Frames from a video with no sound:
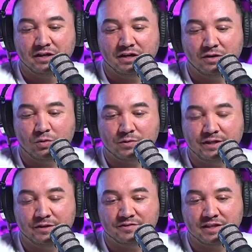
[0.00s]
um, while we're
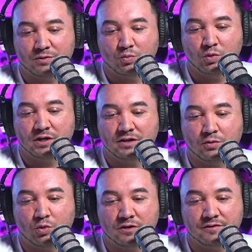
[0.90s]
here is like where
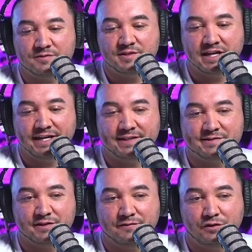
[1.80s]
what are the
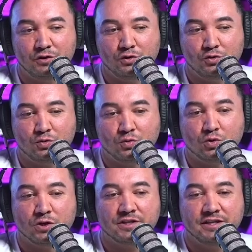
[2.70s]
signs of you
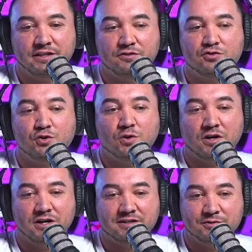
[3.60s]
working too hard?